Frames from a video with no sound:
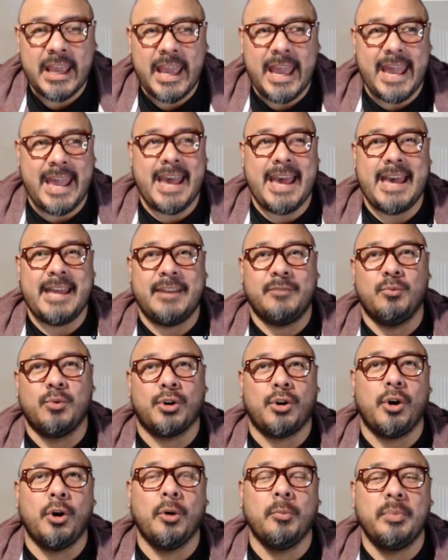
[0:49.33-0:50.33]
and
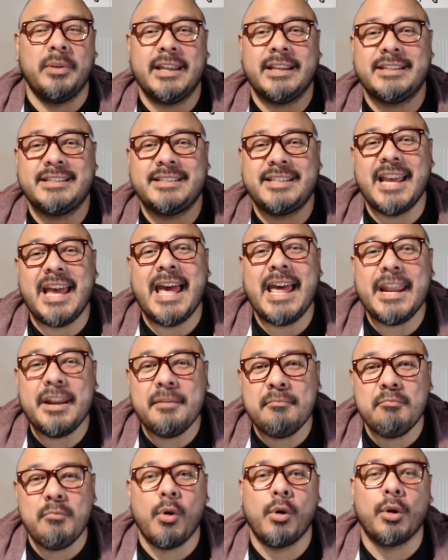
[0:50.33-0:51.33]
we're opening
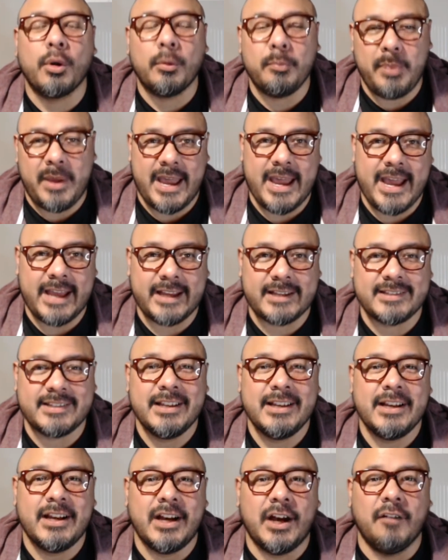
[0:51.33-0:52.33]
10 more packs
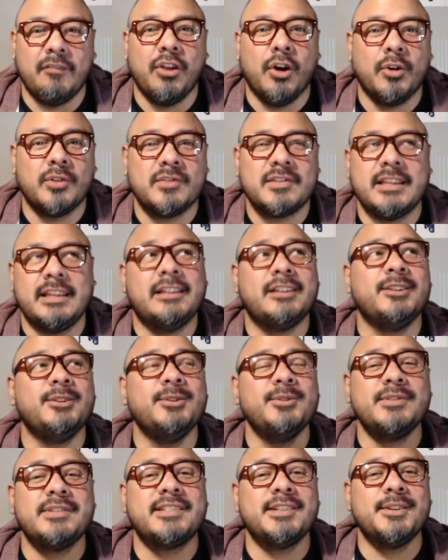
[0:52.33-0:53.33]
of those
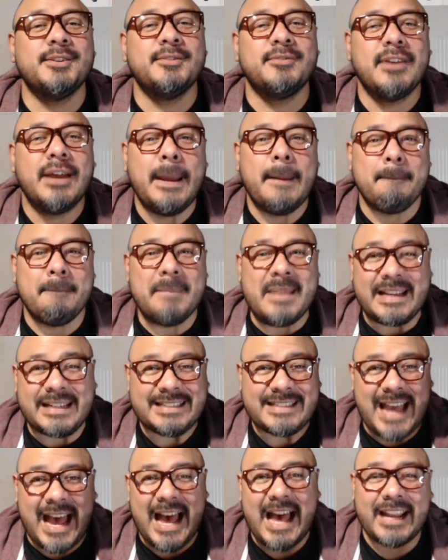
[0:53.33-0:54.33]
elusive
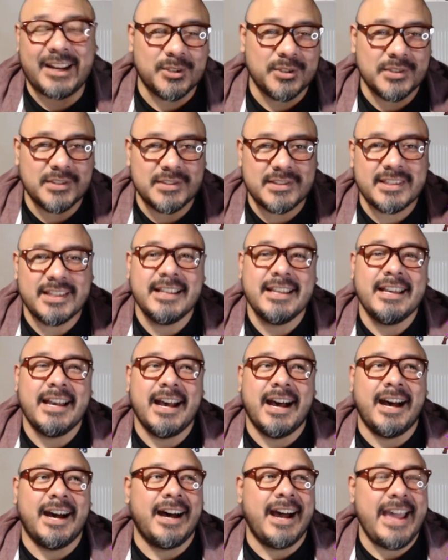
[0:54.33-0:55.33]
McDonald's
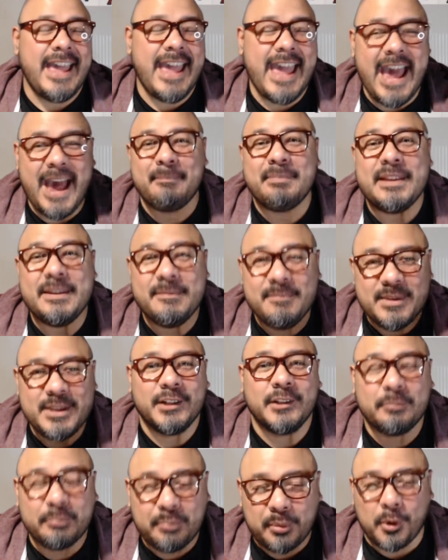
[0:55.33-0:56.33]
Happy
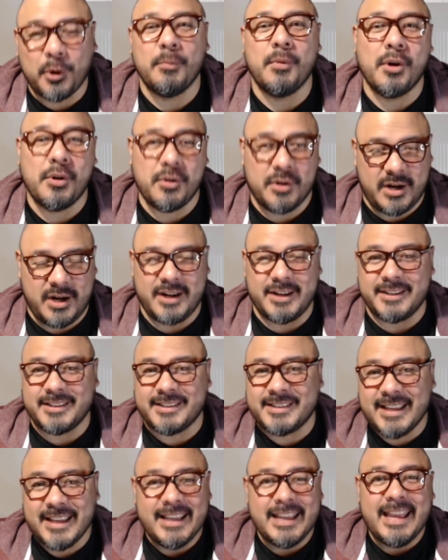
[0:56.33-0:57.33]
Meal promo
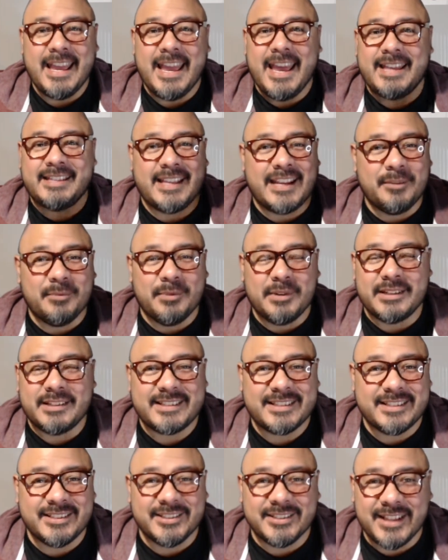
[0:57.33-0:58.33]
cards. Has anyone
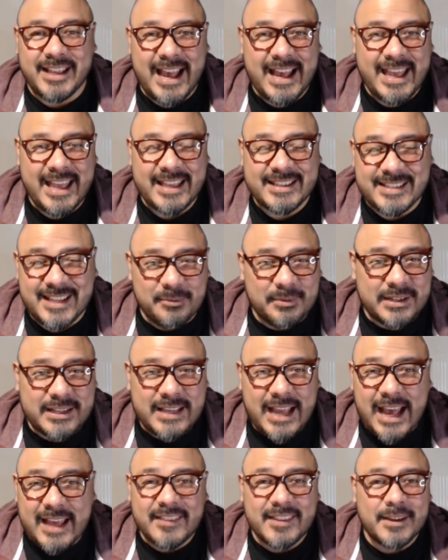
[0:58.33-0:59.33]
gotten